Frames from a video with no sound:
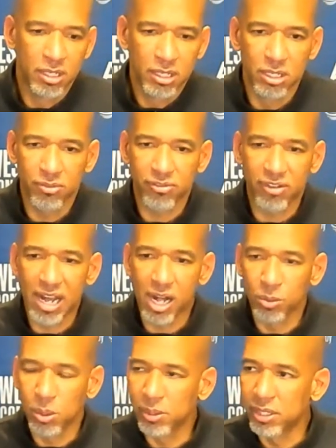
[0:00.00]
you know,
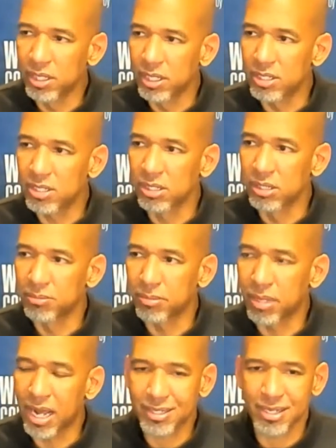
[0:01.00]
foul when we needed to and
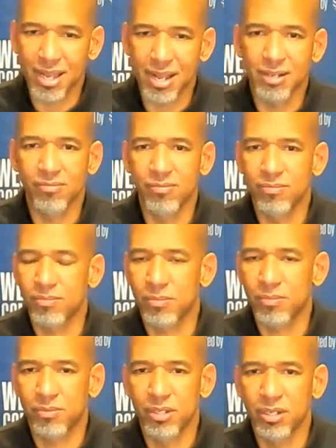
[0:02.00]
box out and,
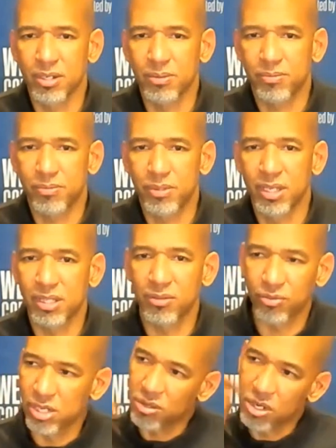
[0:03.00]
you know, hit the
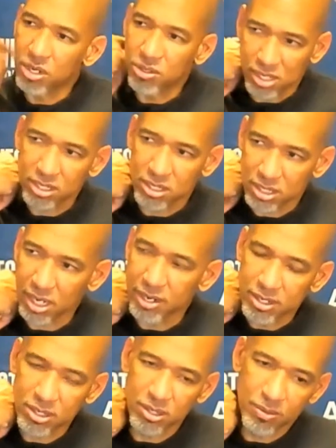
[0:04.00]
free throws
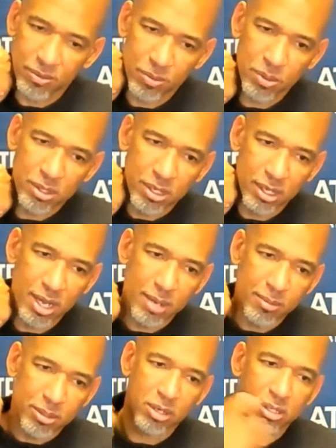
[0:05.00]
necessary to win the
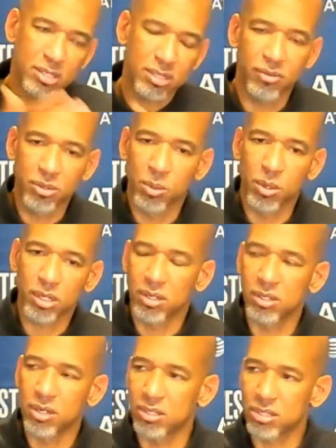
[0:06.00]
game. It's all the stuff you work
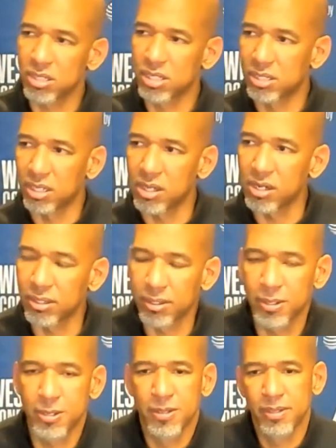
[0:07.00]
on all season
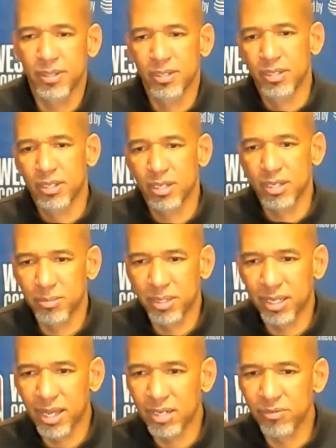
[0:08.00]
long.
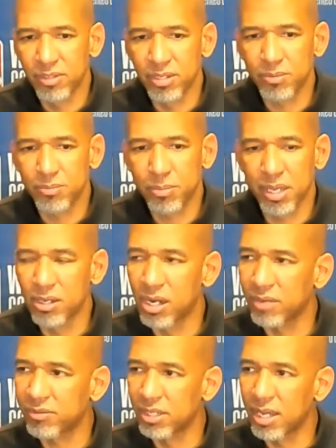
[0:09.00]
A lot of it paid
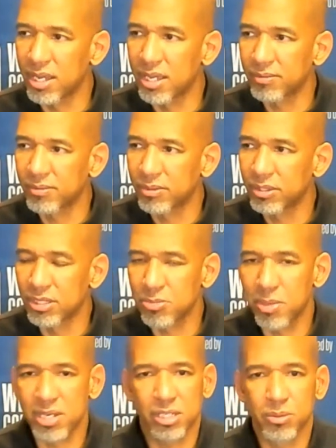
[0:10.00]
off tonight,
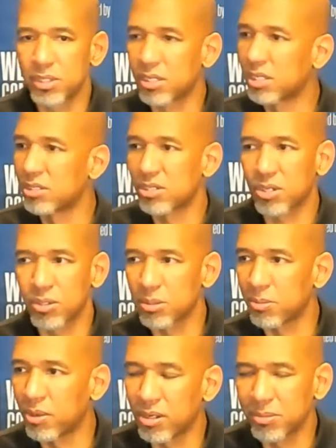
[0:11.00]
especially when you couldn't score
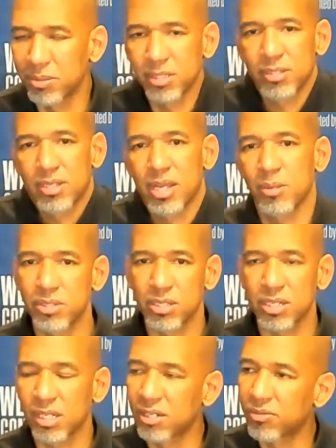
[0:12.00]
the ball. That was a
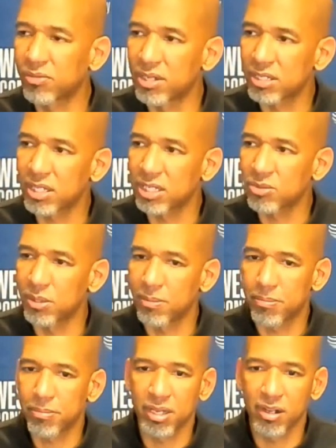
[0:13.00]
slugfest. That's
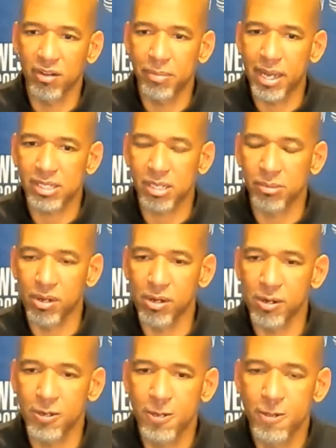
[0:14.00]
what playoff
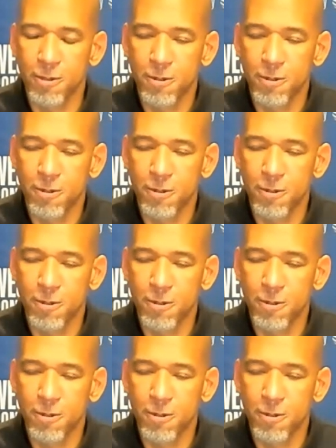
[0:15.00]
basketball